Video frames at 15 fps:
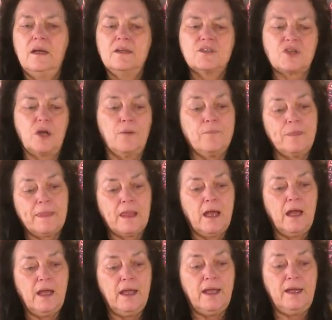So
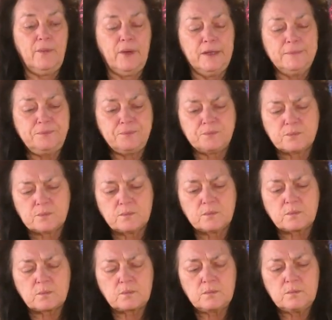anyway,
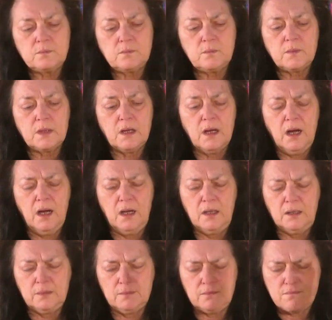
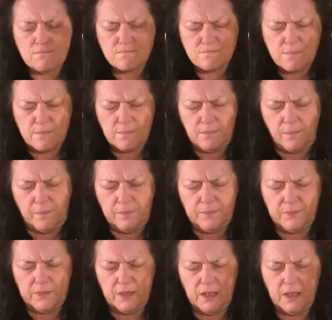um,
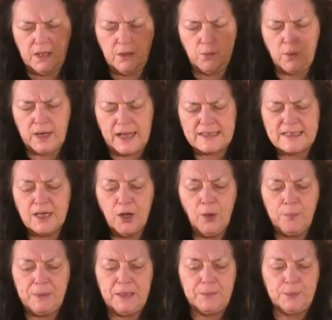what I
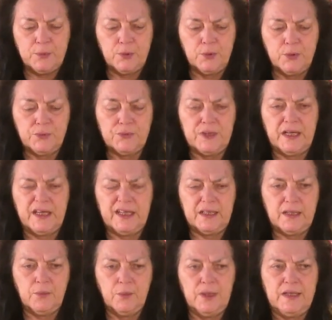tell people that
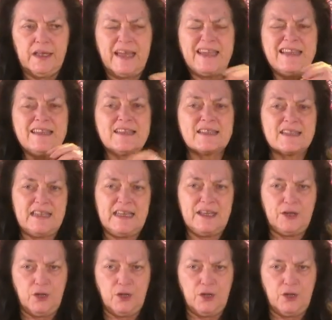when they can see